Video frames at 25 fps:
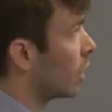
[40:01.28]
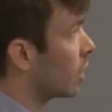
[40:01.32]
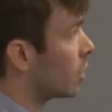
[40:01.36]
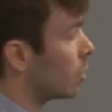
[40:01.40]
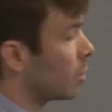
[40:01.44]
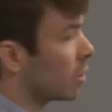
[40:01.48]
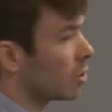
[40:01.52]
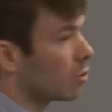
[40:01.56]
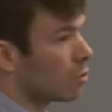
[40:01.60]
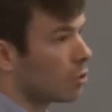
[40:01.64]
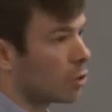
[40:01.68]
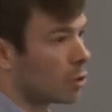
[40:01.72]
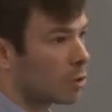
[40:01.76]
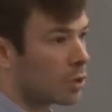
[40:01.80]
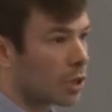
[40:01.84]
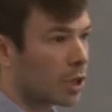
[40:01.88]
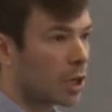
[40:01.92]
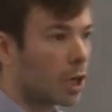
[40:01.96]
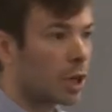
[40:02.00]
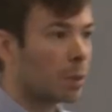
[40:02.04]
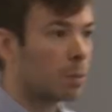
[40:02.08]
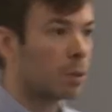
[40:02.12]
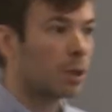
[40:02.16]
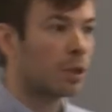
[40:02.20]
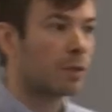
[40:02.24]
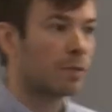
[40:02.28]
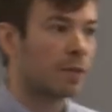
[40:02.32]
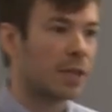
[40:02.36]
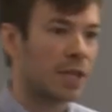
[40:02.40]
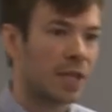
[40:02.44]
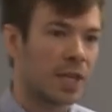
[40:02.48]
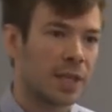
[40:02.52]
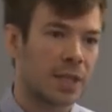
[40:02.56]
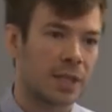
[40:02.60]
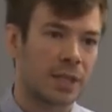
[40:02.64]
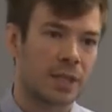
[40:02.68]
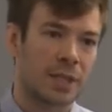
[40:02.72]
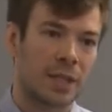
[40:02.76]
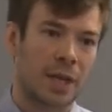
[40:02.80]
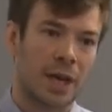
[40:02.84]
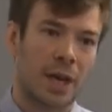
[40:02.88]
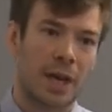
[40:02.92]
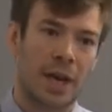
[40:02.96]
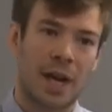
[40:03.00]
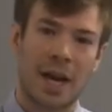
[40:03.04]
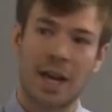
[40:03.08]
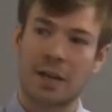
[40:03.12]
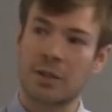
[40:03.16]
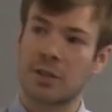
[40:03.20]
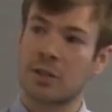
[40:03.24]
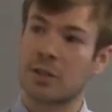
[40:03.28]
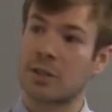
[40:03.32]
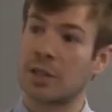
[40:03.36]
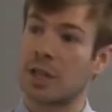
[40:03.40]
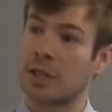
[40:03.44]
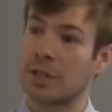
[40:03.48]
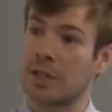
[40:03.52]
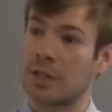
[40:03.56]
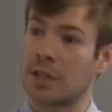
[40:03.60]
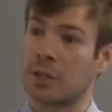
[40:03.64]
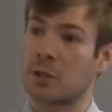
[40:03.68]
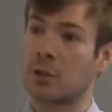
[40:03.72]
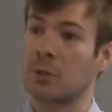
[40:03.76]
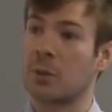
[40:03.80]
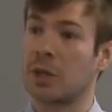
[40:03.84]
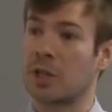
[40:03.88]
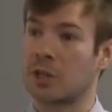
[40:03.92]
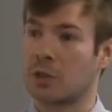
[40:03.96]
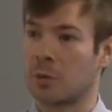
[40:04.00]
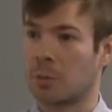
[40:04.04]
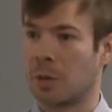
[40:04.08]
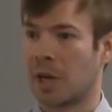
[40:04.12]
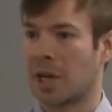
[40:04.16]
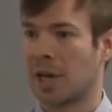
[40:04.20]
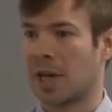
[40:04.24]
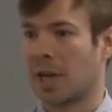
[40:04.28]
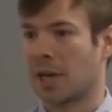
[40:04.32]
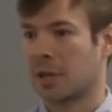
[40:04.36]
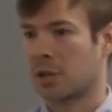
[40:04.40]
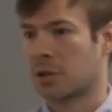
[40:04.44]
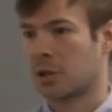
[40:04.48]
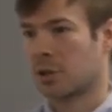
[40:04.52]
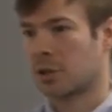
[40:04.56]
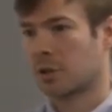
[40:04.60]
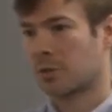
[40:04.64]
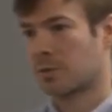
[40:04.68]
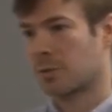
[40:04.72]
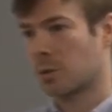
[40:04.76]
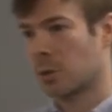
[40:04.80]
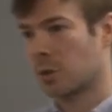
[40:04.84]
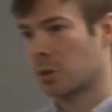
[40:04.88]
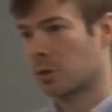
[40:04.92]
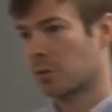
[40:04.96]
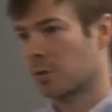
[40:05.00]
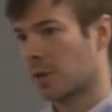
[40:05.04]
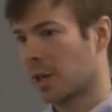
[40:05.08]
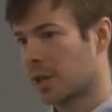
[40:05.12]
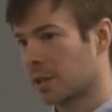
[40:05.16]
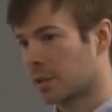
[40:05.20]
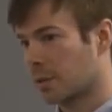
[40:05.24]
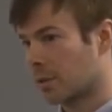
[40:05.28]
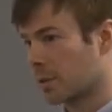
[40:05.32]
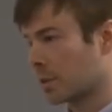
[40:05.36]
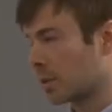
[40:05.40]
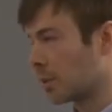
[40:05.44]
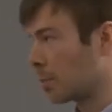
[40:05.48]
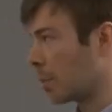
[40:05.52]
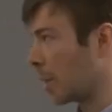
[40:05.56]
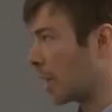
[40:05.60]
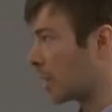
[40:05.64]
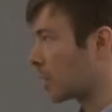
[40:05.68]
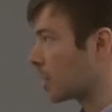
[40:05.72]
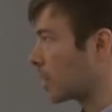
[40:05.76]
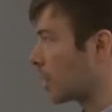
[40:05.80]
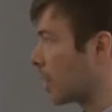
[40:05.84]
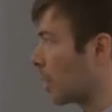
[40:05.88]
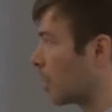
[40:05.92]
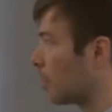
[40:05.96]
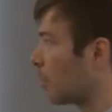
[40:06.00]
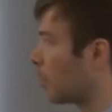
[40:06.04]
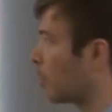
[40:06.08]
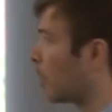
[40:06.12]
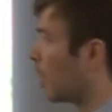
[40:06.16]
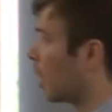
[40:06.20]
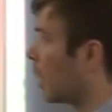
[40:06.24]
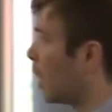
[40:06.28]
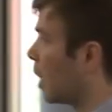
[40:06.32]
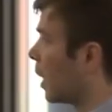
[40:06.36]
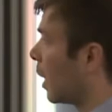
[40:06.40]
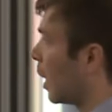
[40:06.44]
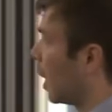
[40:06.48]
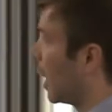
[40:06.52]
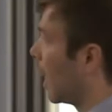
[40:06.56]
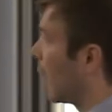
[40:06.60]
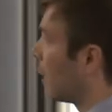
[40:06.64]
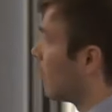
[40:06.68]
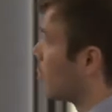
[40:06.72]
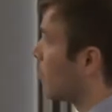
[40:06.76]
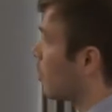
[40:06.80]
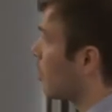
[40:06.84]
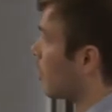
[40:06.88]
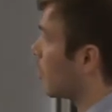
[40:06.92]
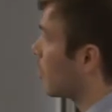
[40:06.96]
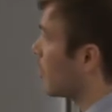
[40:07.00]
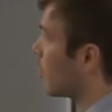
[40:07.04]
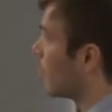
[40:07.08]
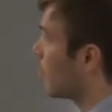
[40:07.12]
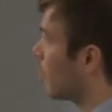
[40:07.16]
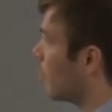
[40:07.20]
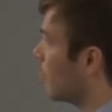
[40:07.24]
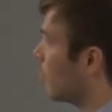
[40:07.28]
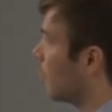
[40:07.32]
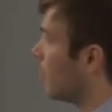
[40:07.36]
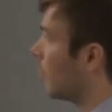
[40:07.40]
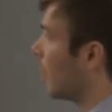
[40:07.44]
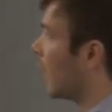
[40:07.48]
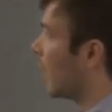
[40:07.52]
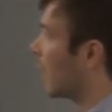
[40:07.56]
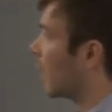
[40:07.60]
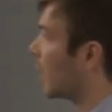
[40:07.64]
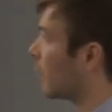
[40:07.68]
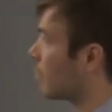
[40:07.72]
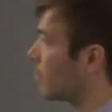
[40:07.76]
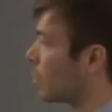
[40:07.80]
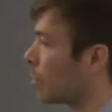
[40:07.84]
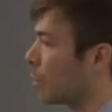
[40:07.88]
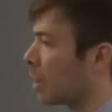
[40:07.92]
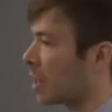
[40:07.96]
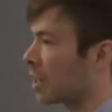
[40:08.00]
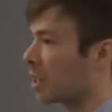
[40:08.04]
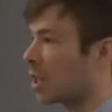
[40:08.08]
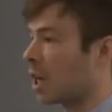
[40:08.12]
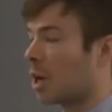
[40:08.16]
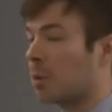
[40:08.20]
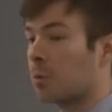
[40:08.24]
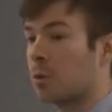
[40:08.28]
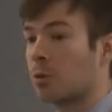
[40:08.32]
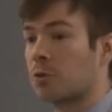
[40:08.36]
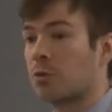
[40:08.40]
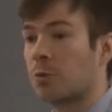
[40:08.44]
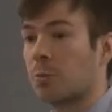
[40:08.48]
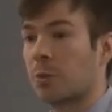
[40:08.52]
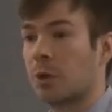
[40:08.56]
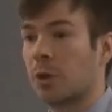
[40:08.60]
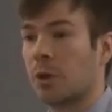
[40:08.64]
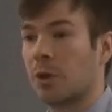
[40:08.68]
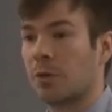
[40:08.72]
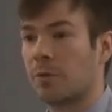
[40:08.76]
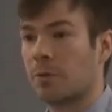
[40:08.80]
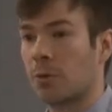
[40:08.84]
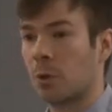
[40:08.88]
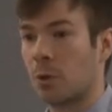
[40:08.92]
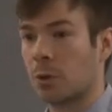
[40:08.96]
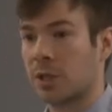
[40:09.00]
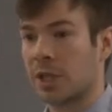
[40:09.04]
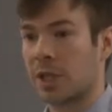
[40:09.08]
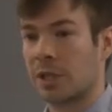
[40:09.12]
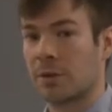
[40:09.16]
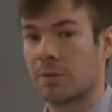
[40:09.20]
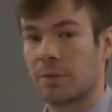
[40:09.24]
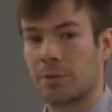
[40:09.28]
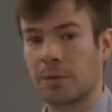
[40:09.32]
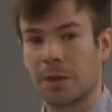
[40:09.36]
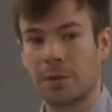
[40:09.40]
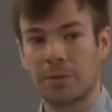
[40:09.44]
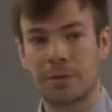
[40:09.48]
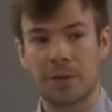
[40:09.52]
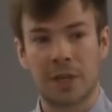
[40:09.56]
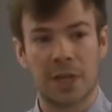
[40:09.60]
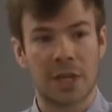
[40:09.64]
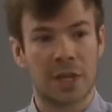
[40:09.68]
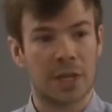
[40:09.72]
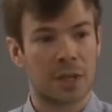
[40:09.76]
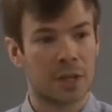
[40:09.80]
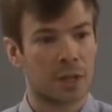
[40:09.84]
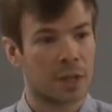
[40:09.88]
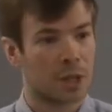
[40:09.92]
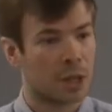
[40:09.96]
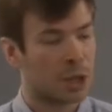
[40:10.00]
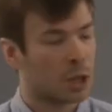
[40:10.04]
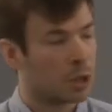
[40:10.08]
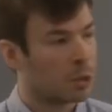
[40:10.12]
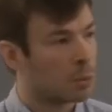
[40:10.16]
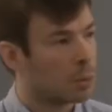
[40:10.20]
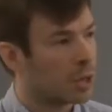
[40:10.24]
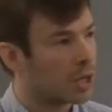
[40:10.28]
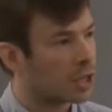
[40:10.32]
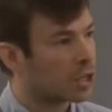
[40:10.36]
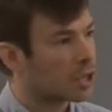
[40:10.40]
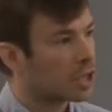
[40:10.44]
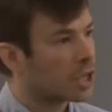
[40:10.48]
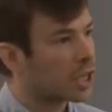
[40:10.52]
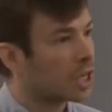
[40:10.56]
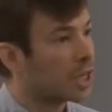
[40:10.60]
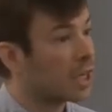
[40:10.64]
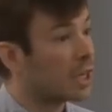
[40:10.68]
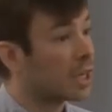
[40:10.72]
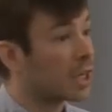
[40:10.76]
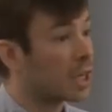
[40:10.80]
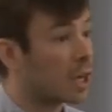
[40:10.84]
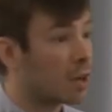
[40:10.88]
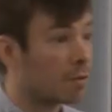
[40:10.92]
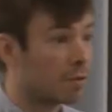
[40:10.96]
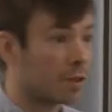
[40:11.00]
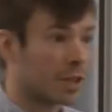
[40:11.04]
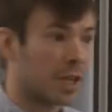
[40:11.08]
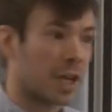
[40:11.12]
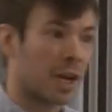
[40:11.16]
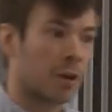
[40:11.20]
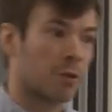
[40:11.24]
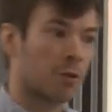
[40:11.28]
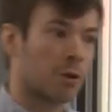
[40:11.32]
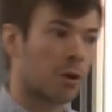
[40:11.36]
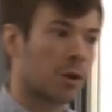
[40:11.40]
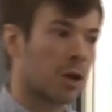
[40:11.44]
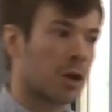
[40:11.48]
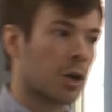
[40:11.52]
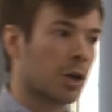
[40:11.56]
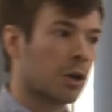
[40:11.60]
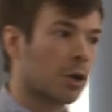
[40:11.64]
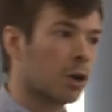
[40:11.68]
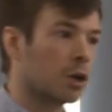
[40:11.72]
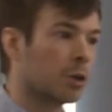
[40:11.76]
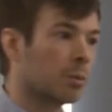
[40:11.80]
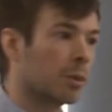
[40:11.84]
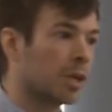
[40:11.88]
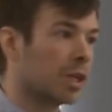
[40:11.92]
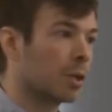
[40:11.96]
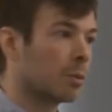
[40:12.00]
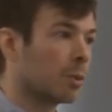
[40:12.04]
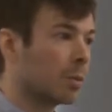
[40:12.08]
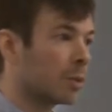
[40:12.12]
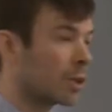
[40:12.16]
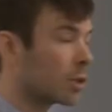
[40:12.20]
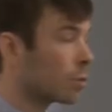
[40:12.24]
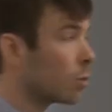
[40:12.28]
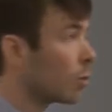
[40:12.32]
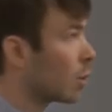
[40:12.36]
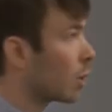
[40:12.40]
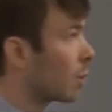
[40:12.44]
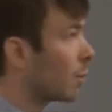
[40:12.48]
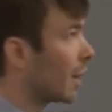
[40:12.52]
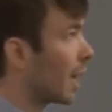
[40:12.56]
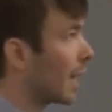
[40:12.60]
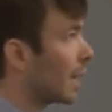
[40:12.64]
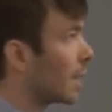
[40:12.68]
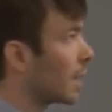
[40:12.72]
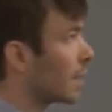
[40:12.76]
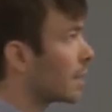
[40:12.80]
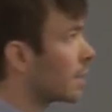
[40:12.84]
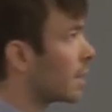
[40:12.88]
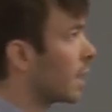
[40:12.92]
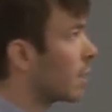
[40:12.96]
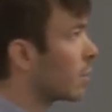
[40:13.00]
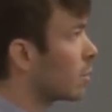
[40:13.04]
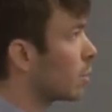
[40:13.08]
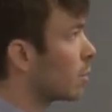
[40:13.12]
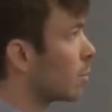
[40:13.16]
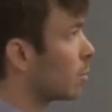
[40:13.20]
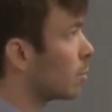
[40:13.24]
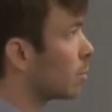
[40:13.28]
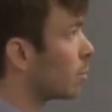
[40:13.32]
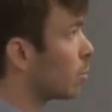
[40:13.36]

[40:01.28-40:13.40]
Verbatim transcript: to introduce a couple of these uh, exercises into each of my lectures for the rest of the semester. And just to uh, give some examples from Unit 14 and 15, which clearly cover the aggregate economy that we've been talking about in this session.